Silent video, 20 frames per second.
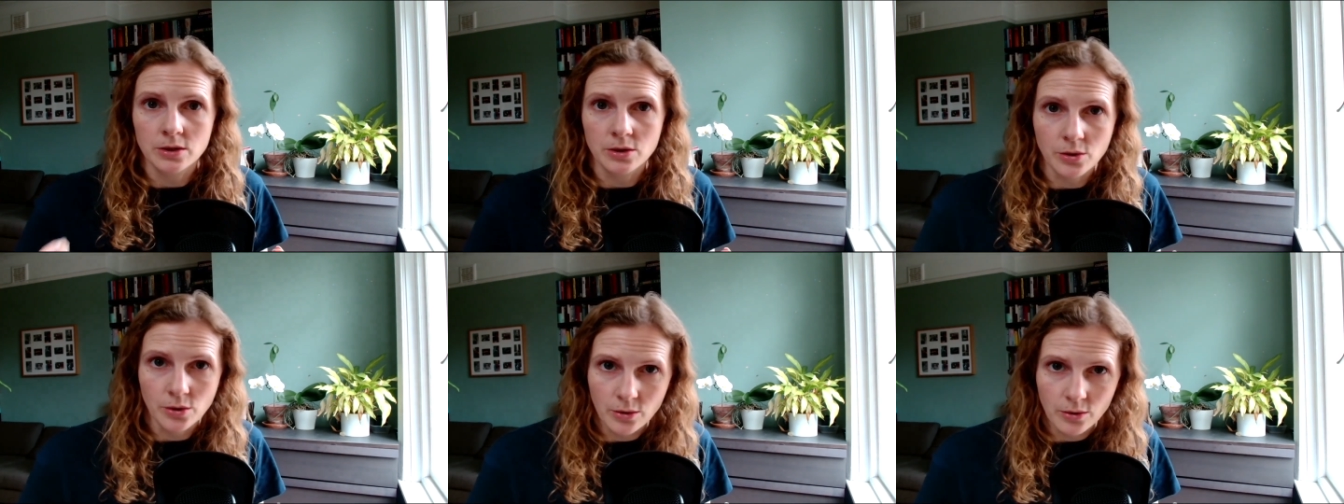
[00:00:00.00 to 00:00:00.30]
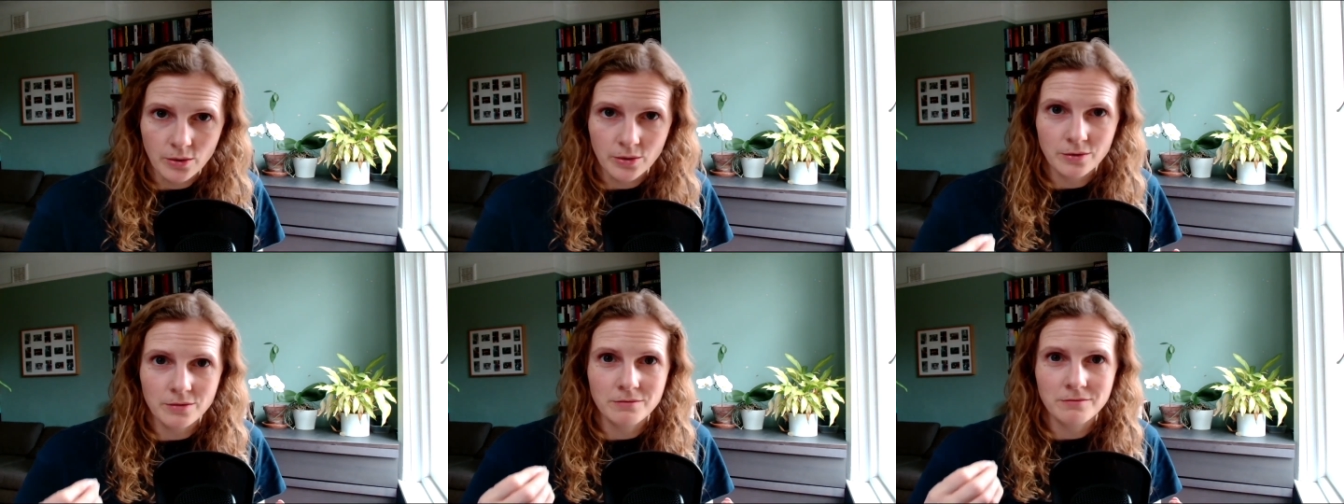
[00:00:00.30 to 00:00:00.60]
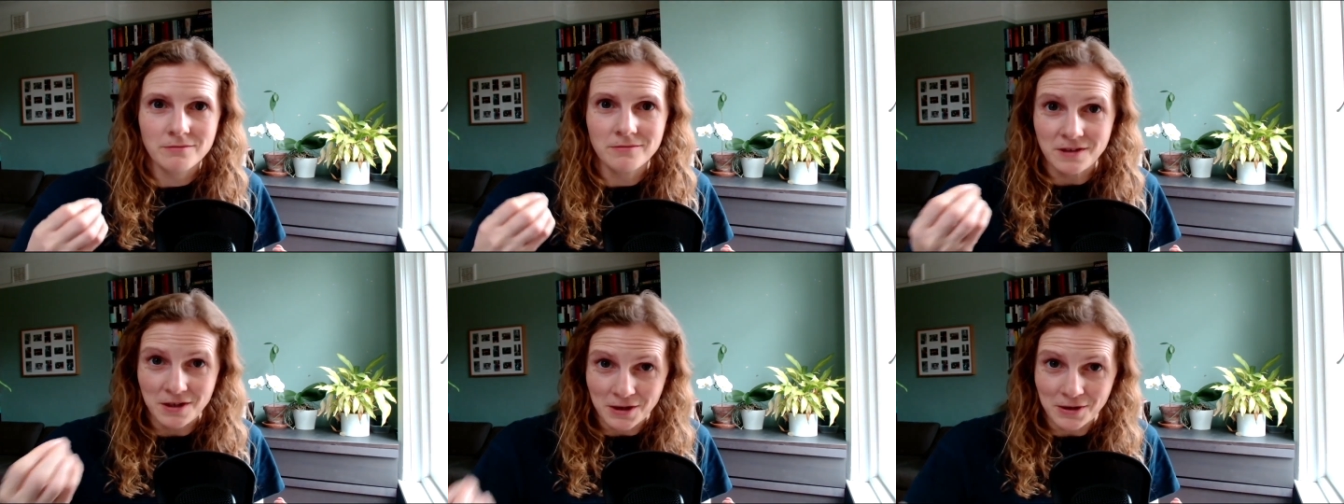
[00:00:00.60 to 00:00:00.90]
not
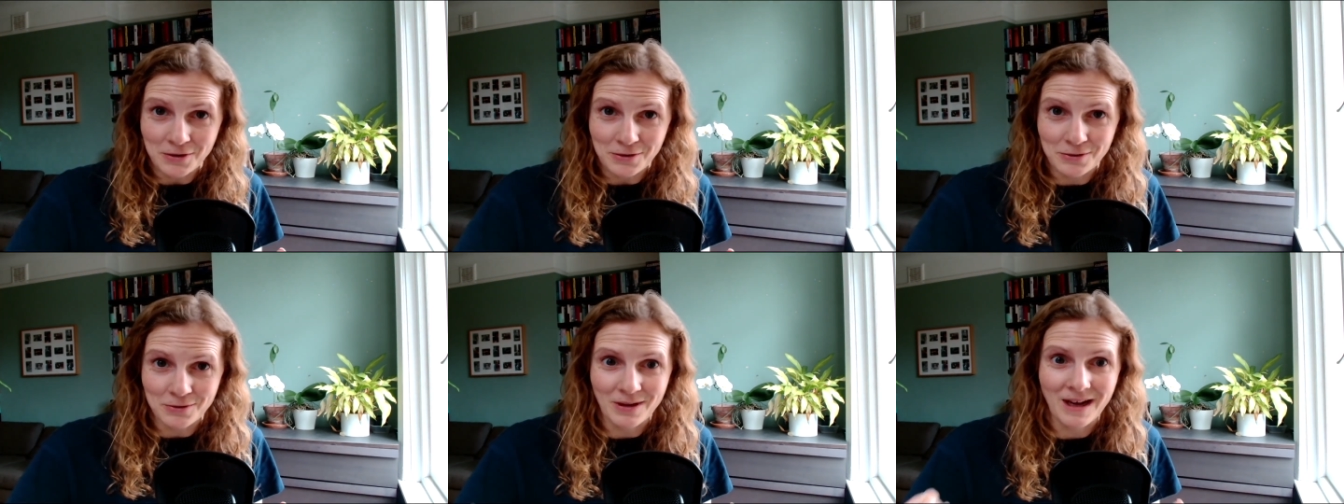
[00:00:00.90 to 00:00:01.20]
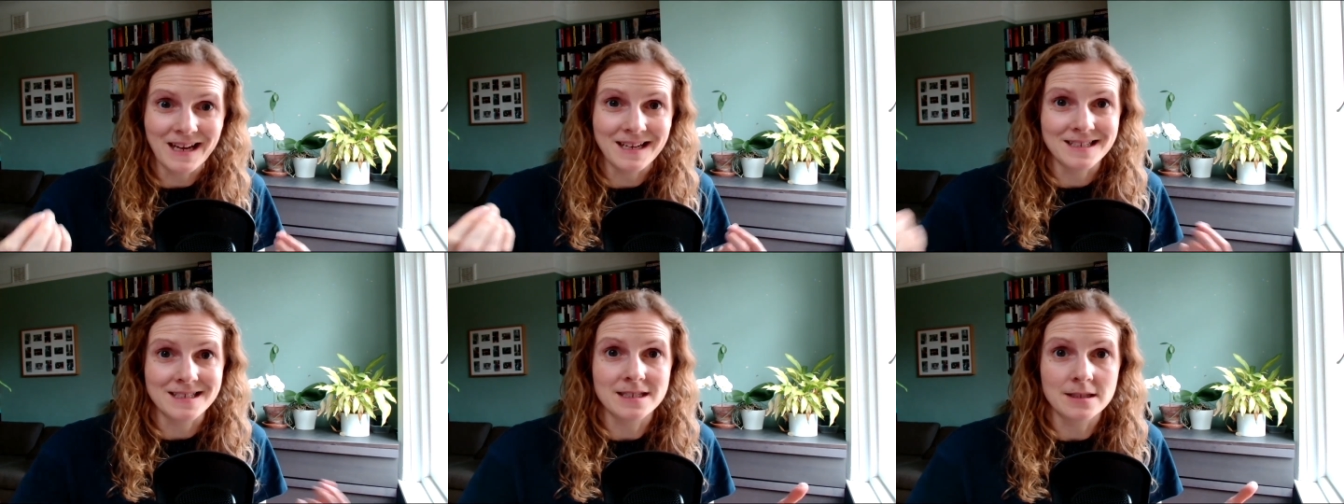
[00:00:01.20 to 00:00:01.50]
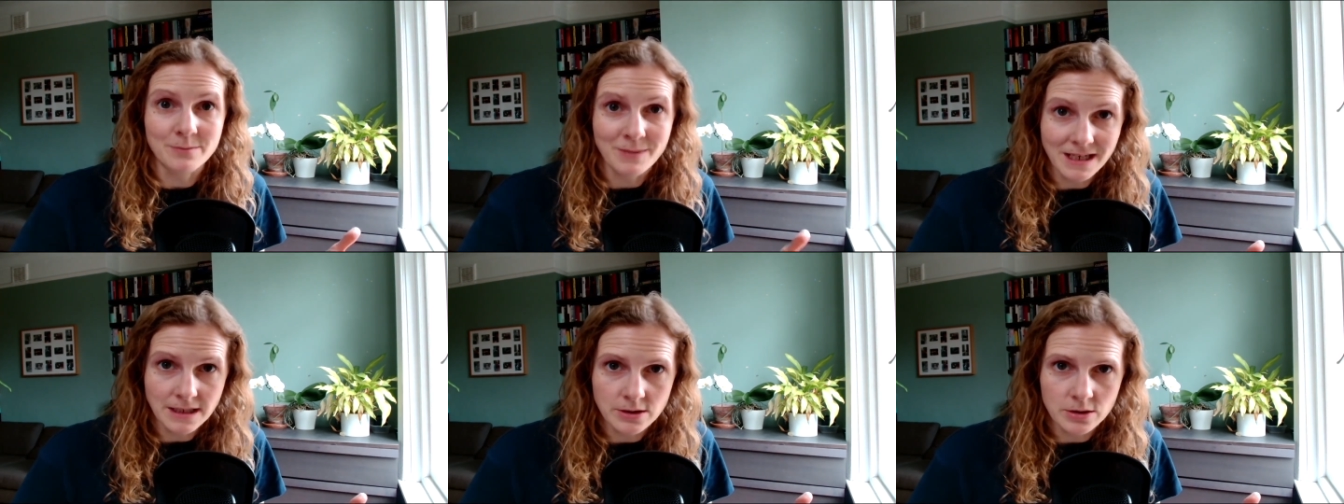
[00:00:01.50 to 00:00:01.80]
you as
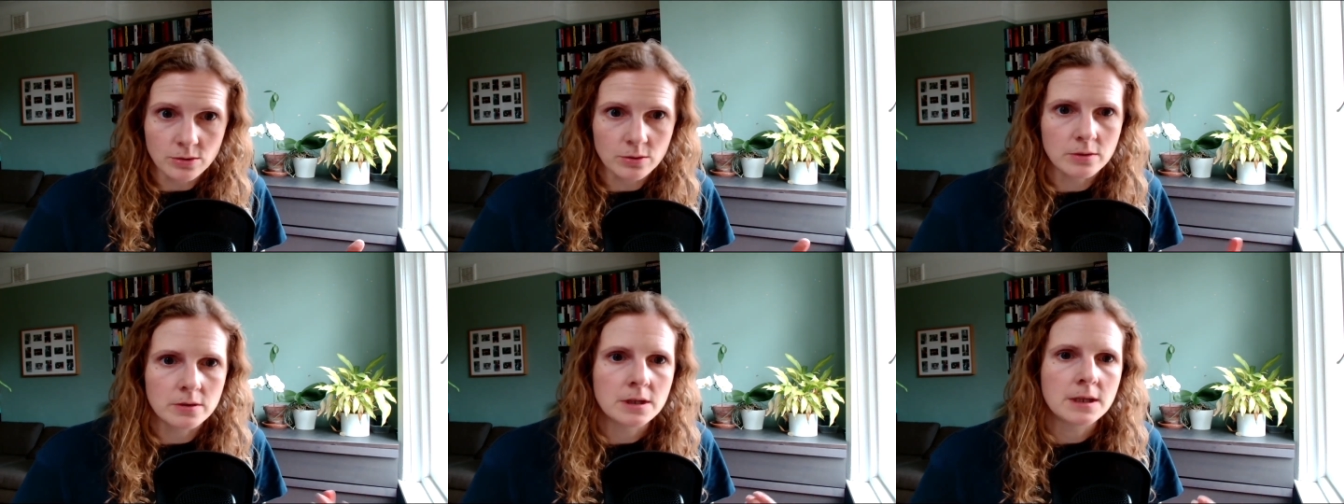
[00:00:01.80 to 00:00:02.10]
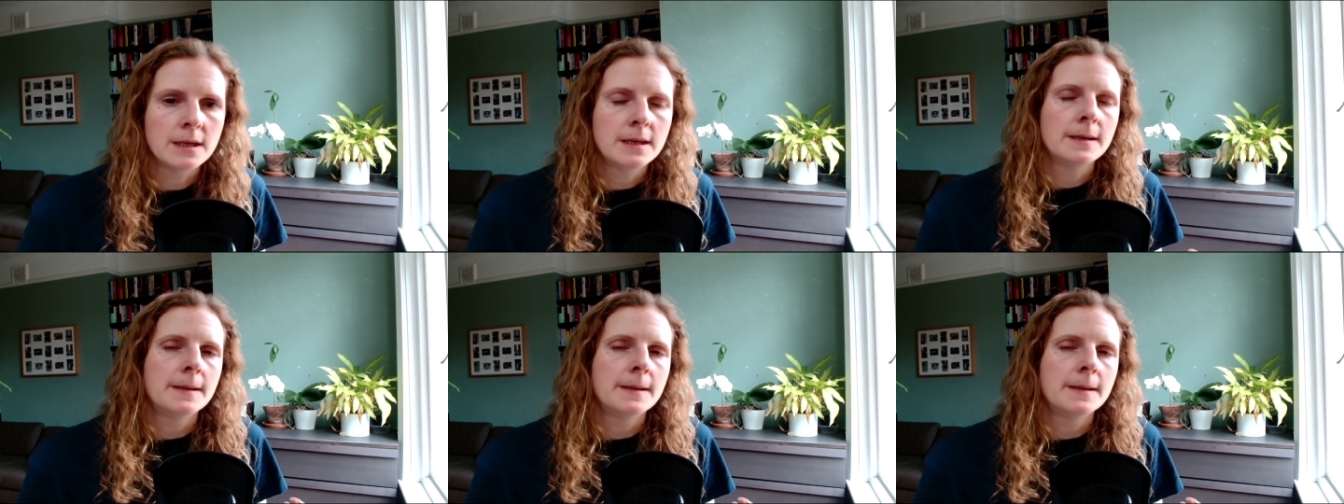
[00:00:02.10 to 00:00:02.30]
the mentor.